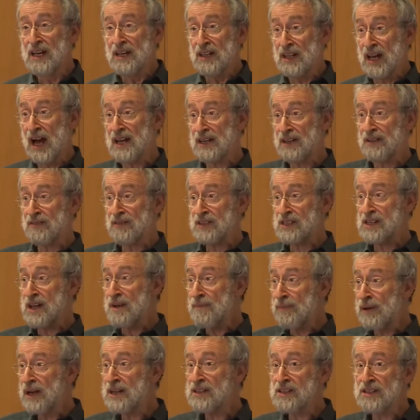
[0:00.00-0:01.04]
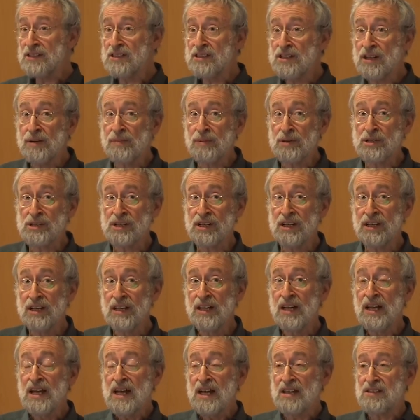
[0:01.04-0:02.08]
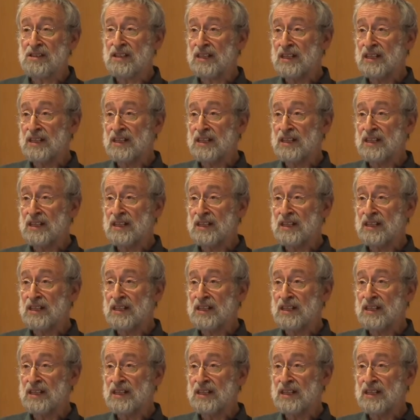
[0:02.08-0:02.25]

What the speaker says: The idea of the template interpreter is